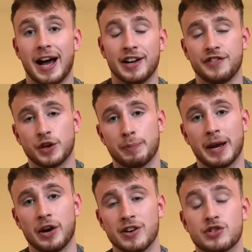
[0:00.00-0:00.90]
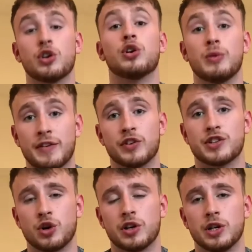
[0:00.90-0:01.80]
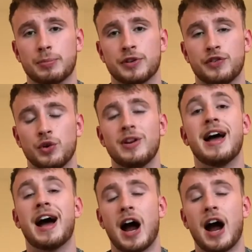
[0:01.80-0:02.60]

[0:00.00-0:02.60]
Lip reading: and if your parents or whoever is cooking up the food